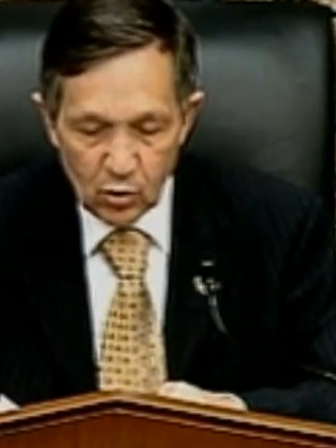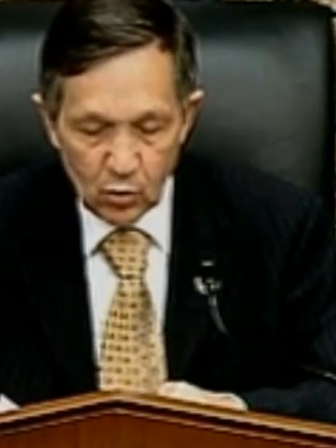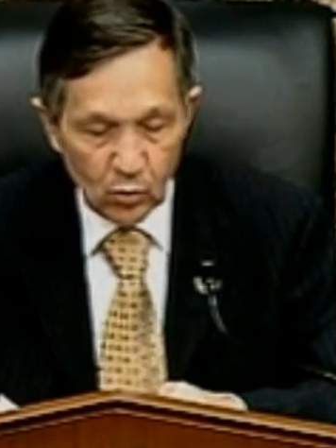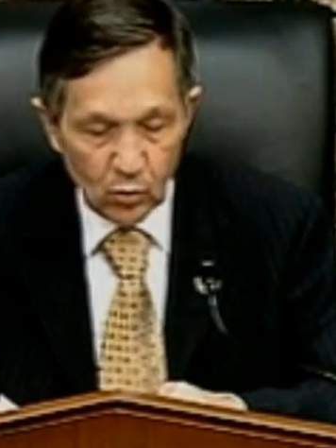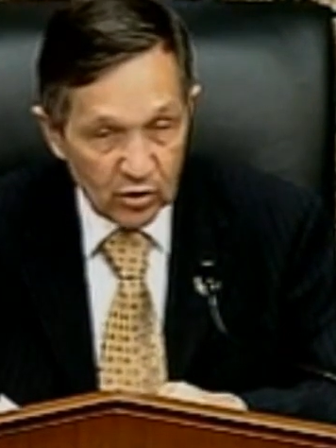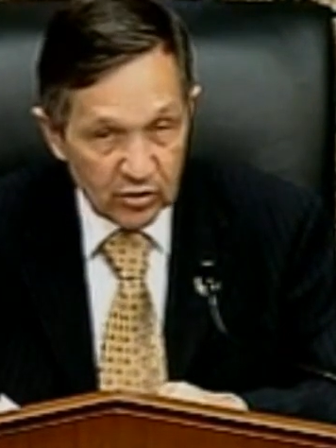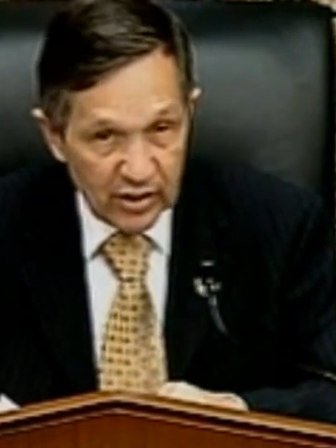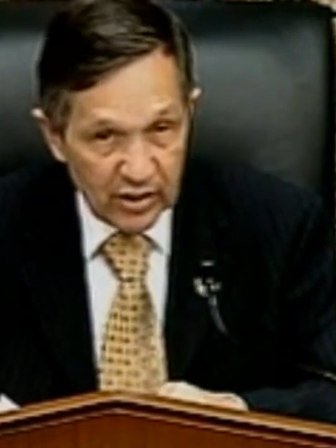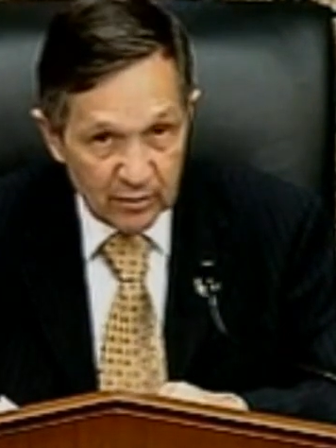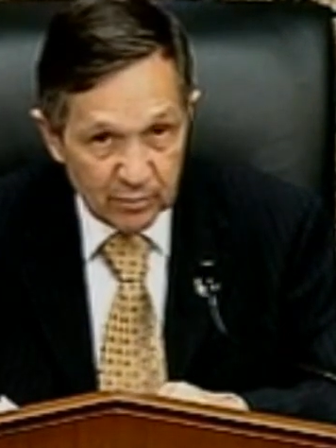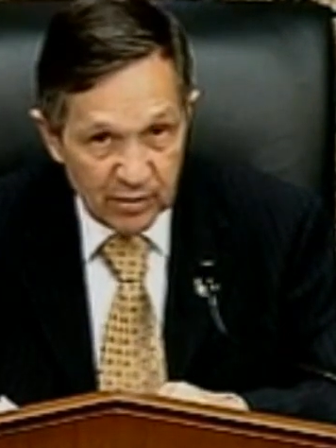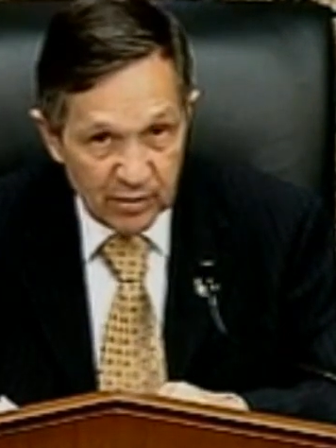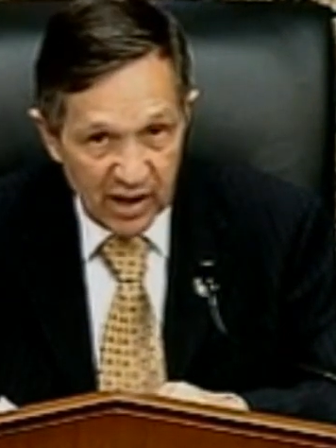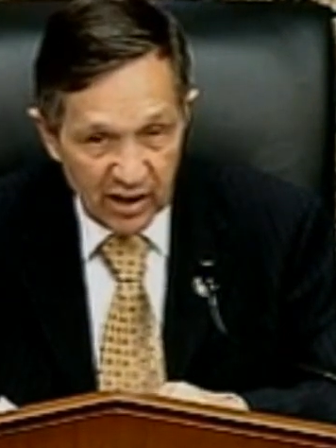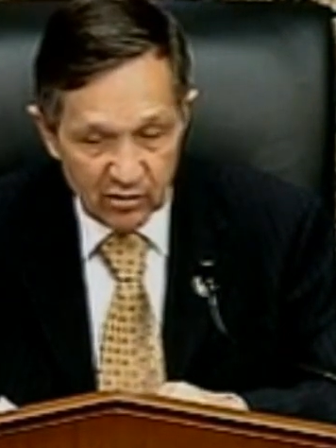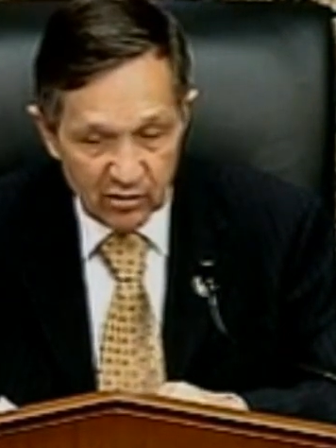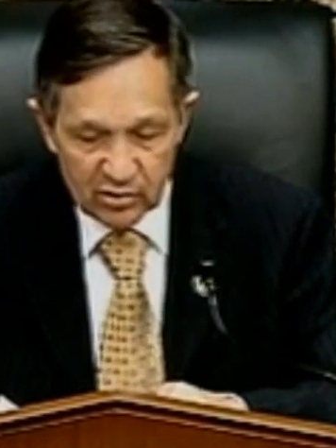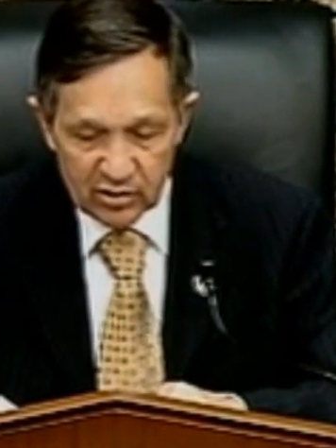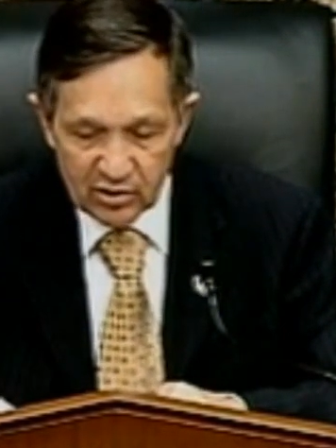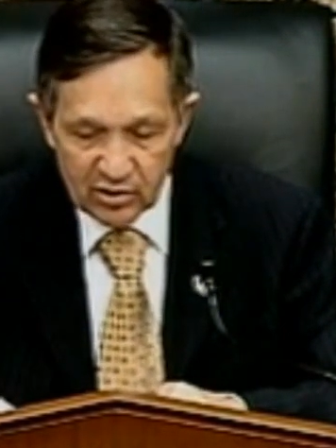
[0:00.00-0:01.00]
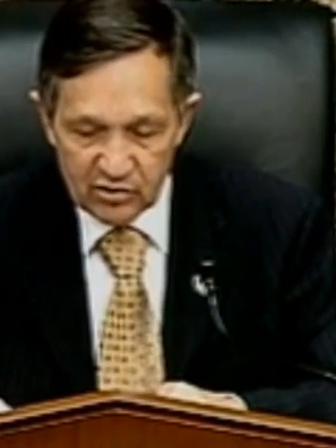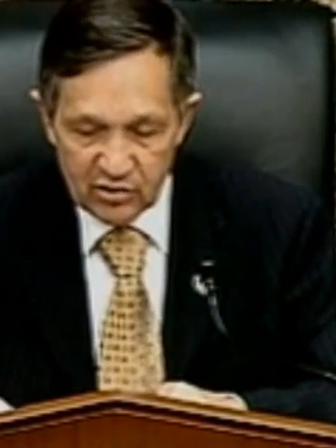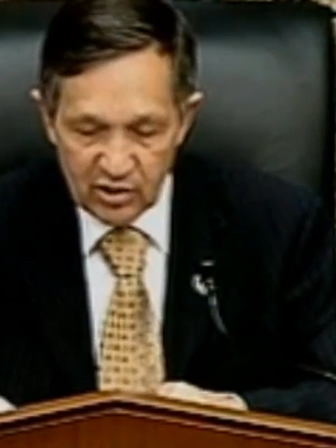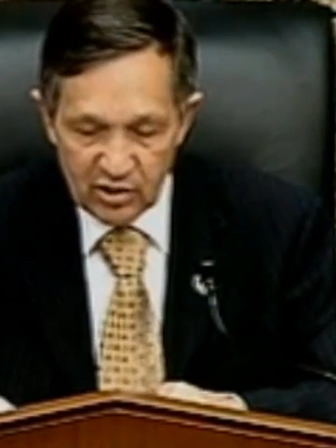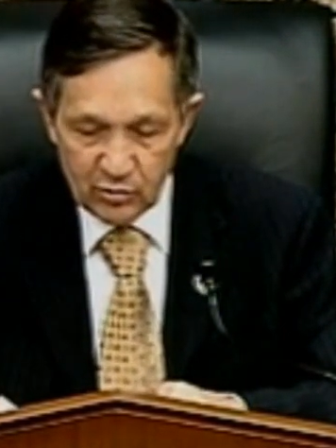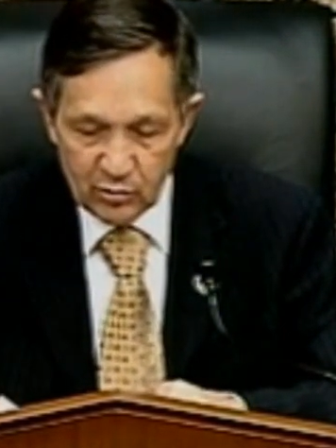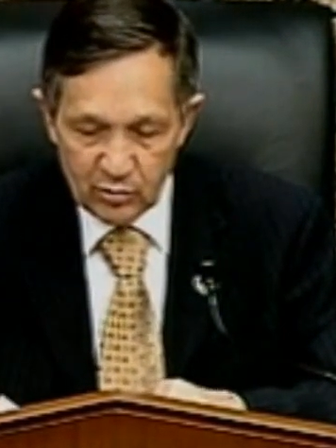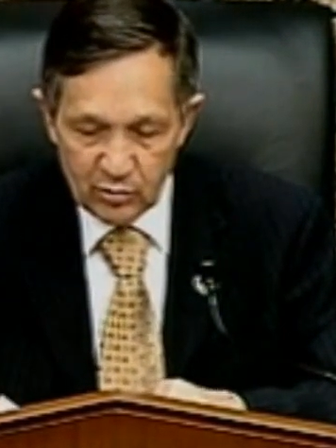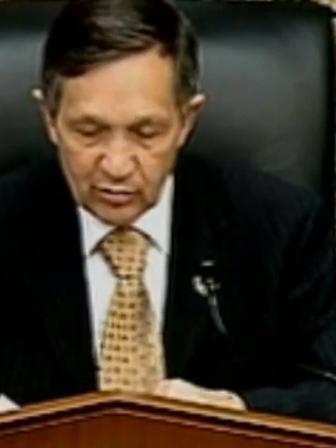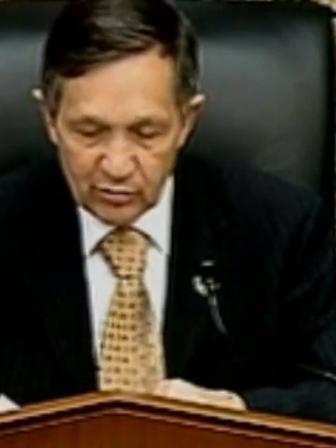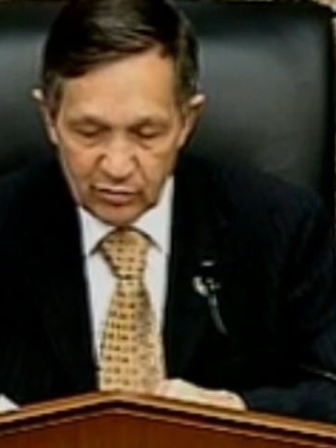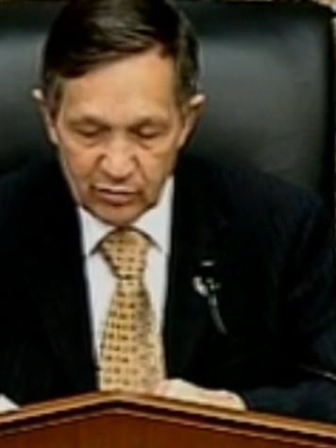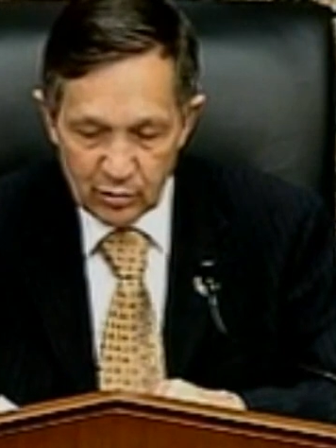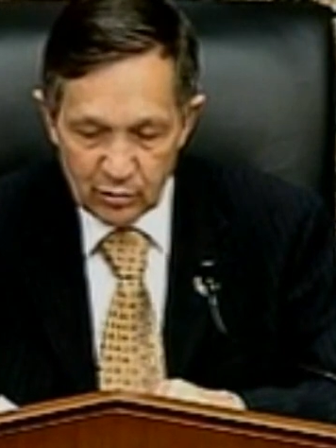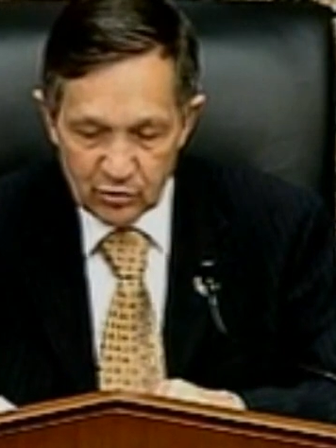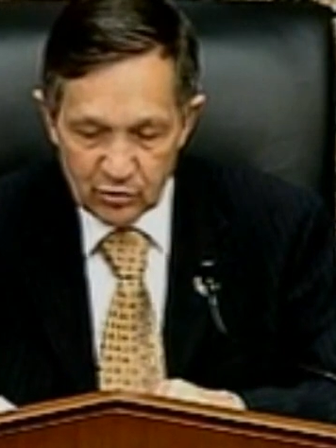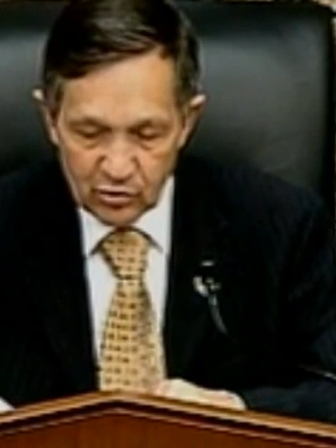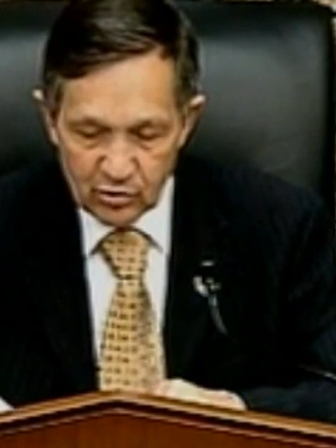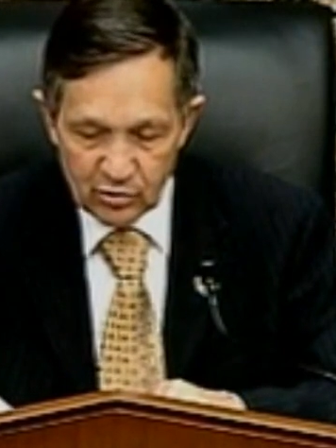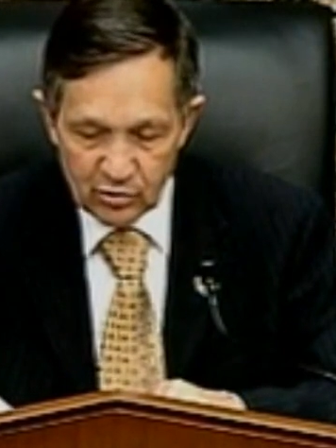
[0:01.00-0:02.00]
Will that pattern continue in the
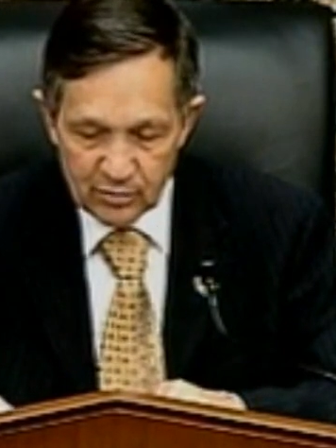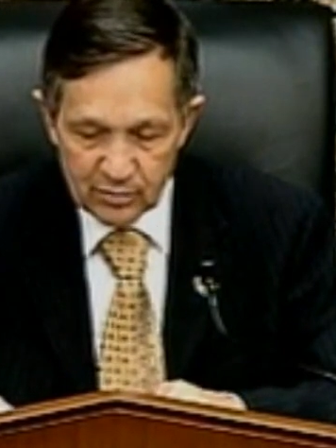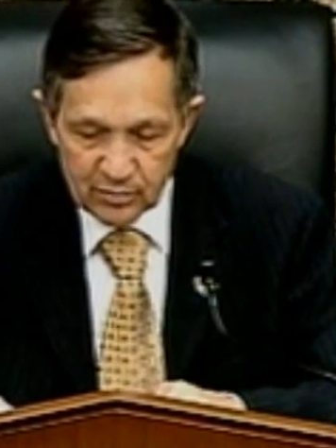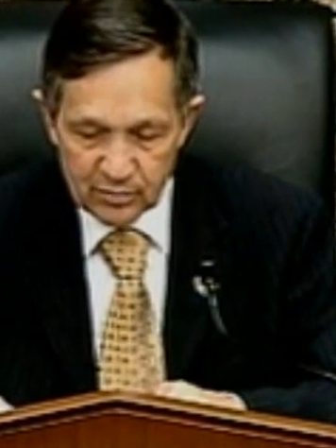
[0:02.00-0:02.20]
future?